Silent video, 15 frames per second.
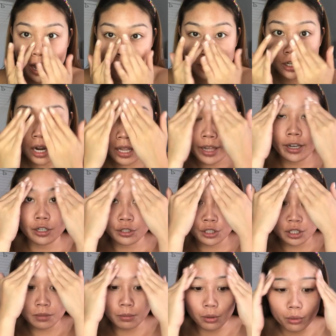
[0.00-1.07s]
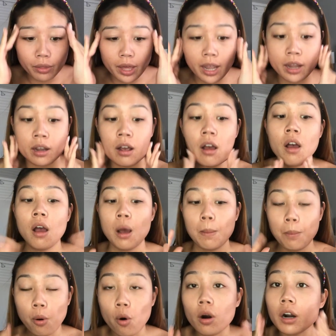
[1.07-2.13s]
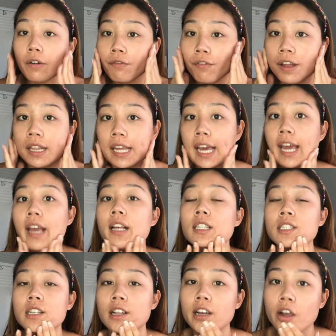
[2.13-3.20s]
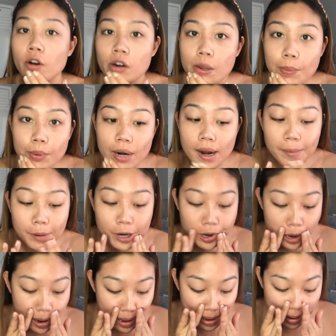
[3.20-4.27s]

It's not like a smoothing, pore filling silicone-y primer,